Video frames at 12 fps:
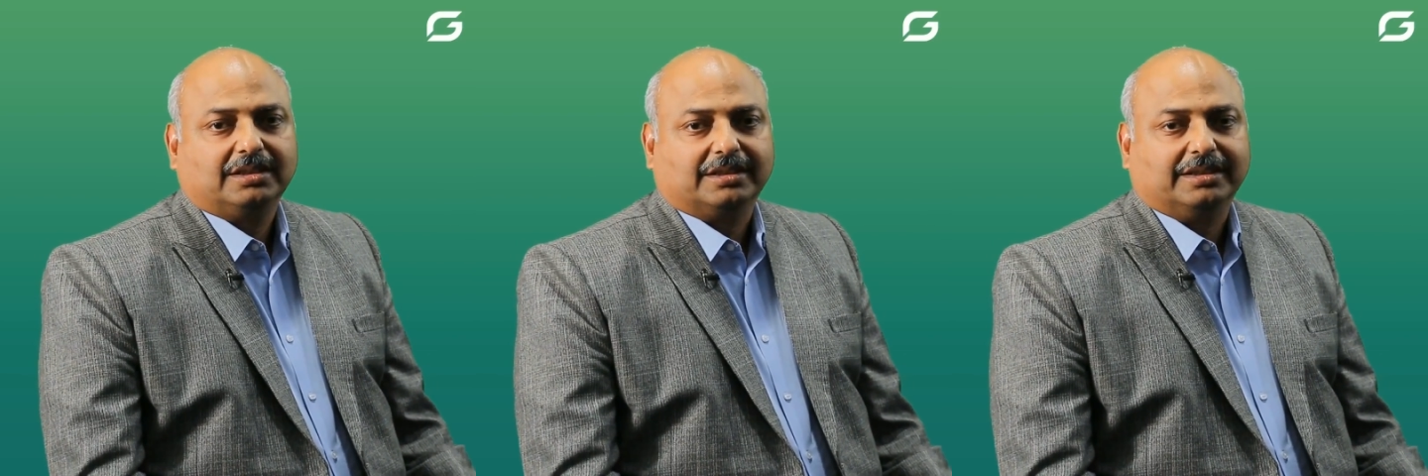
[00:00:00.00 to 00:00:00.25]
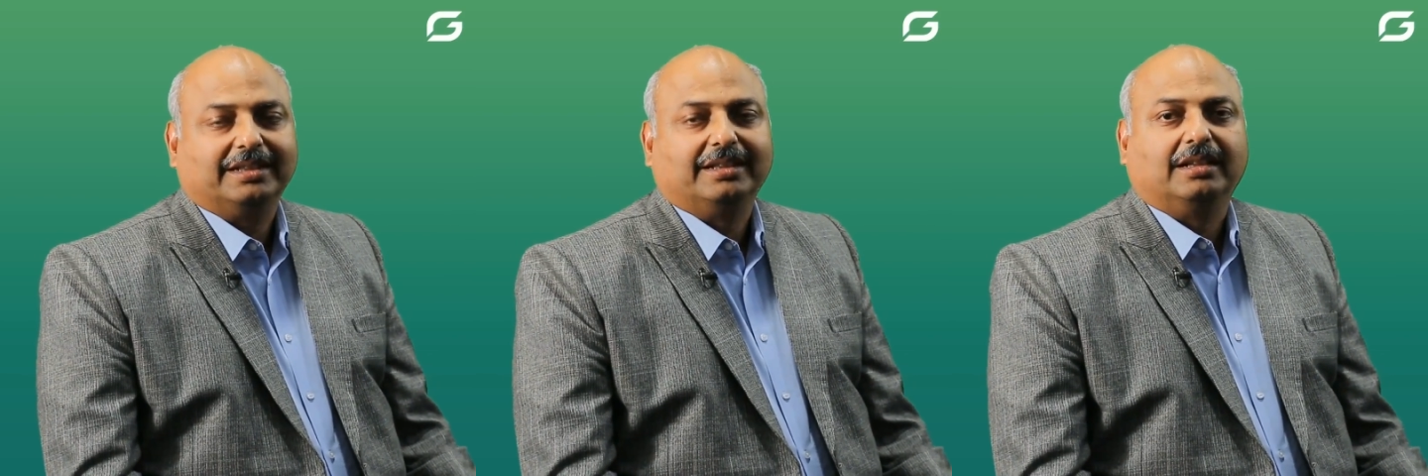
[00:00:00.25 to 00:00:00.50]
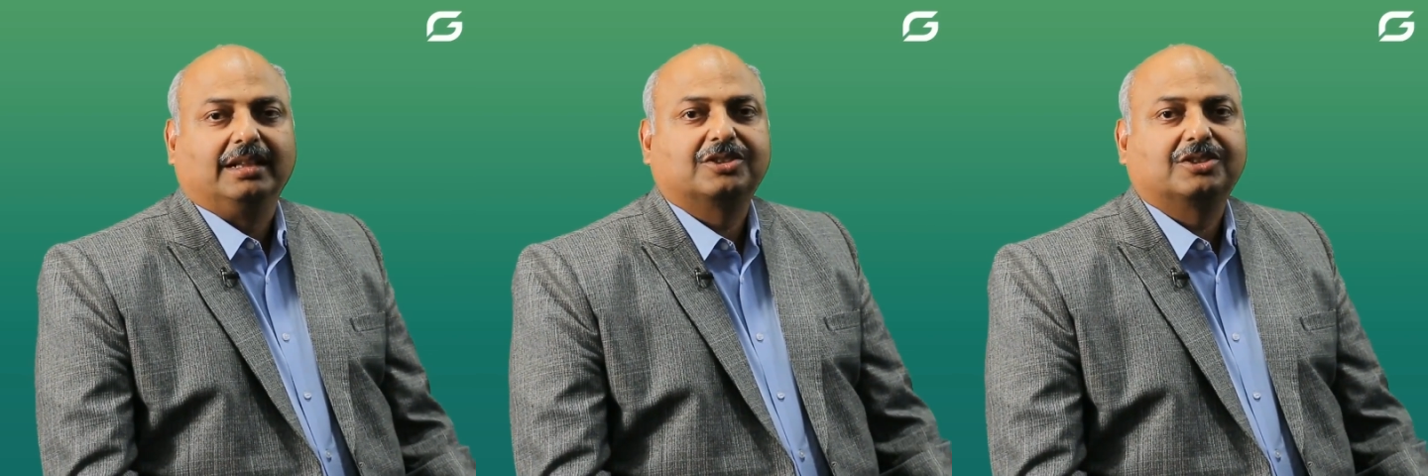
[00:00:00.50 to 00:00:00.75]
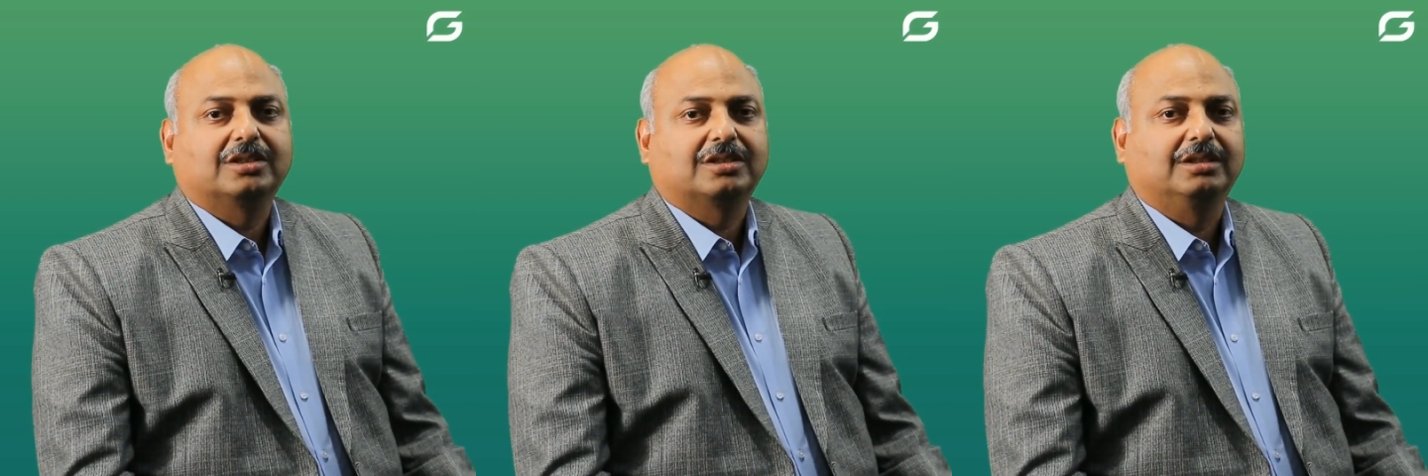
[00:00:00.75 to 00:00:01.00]
the
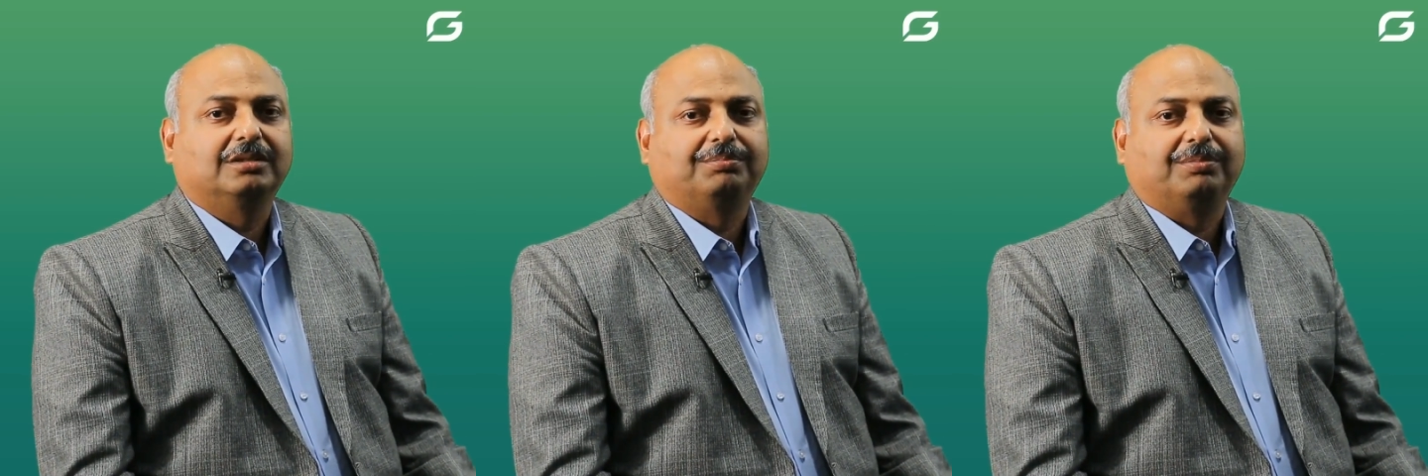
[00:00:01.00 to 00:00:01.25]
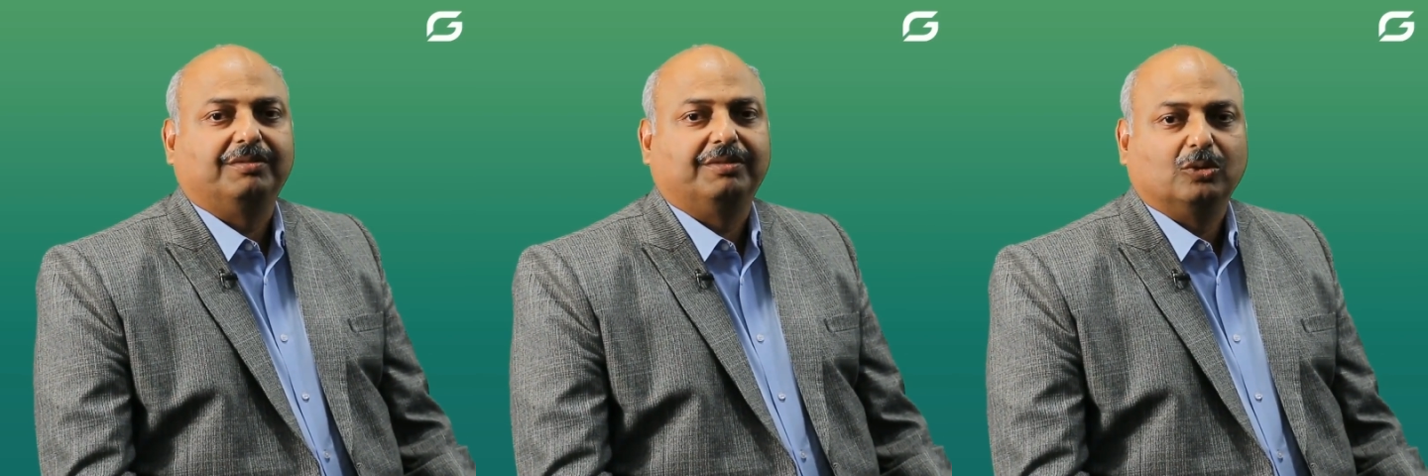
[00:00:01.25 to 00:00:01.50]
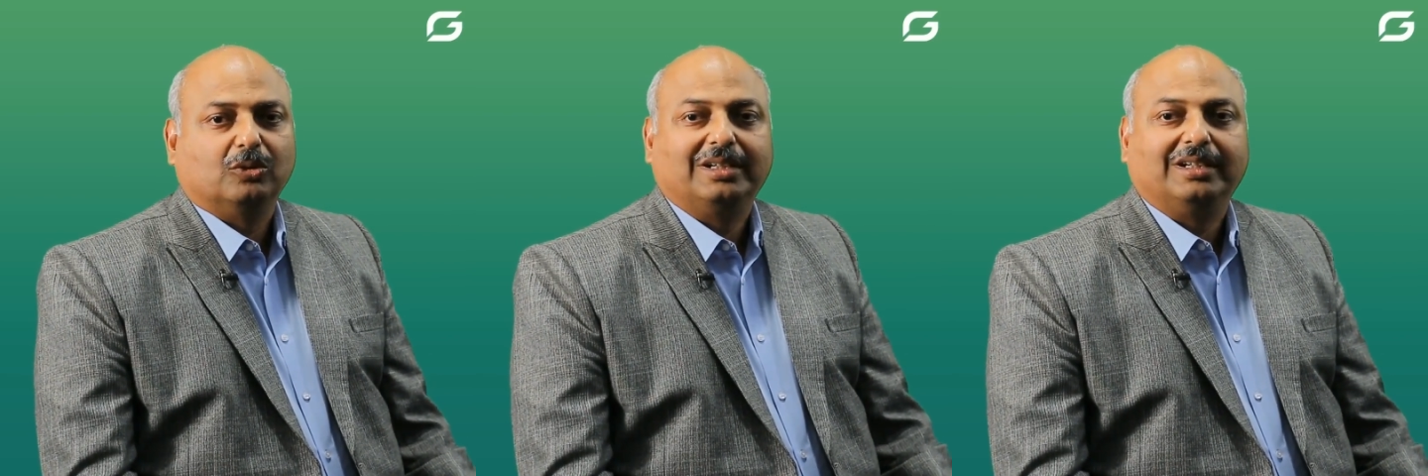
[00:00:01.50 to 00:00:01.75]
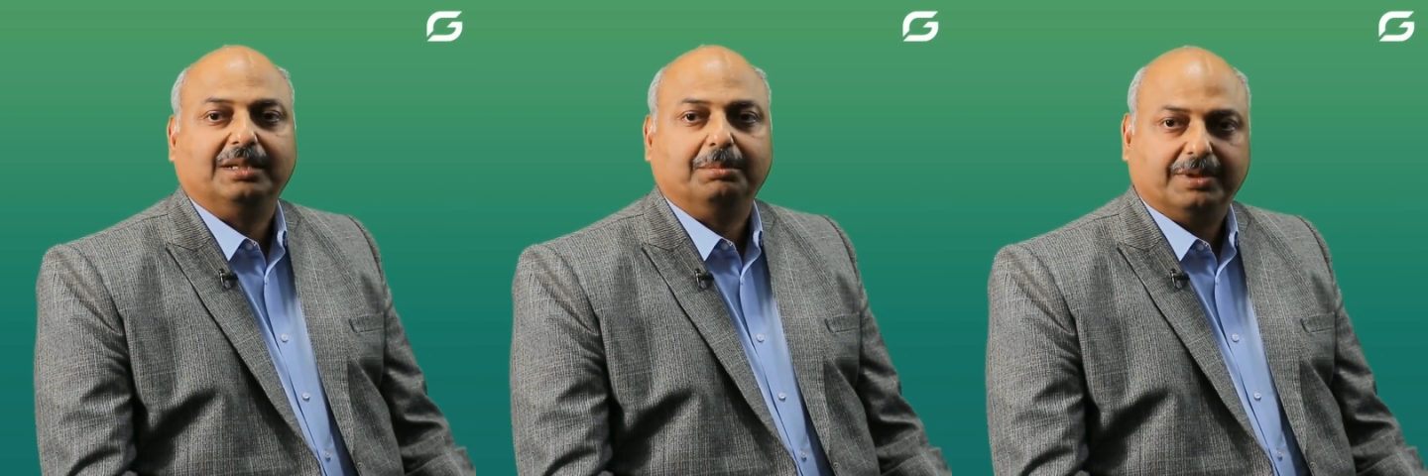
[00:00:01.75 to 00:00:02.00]
relationship will only
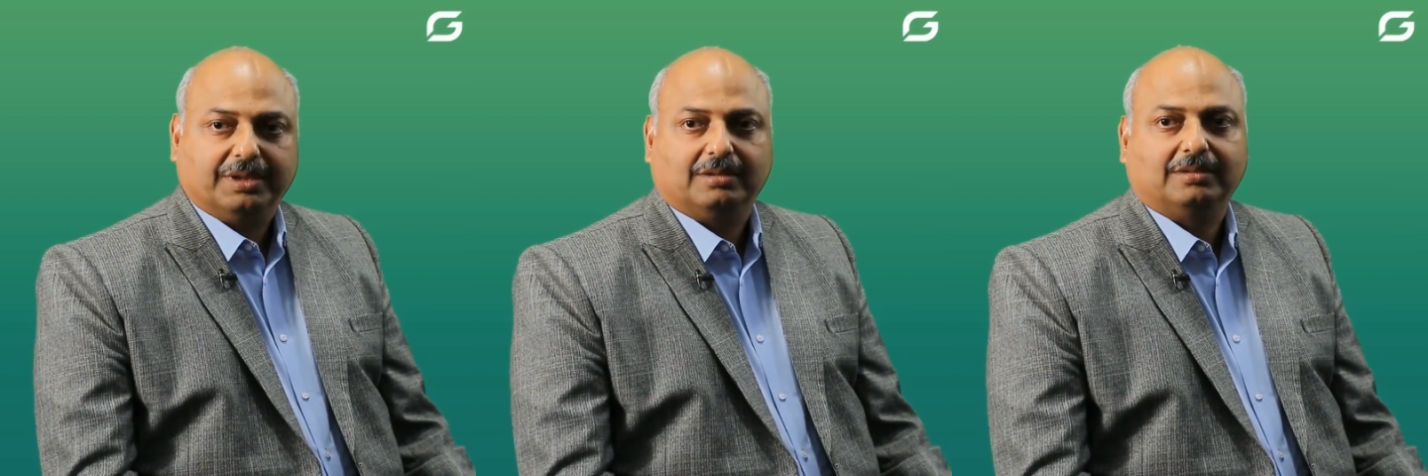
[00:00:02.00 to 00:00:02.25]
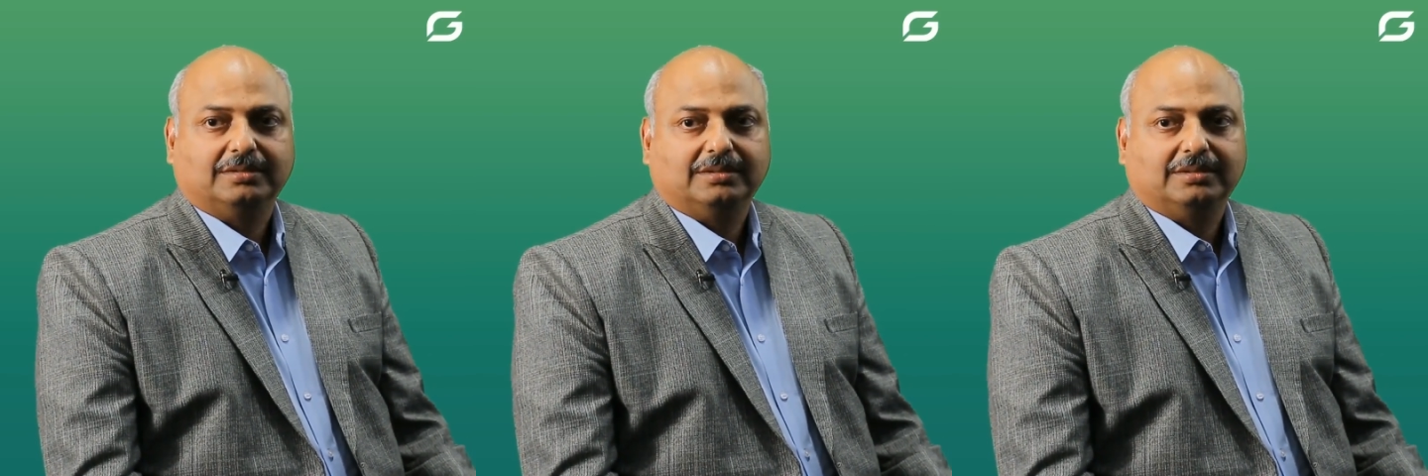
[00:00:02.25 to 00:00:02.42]
deepen.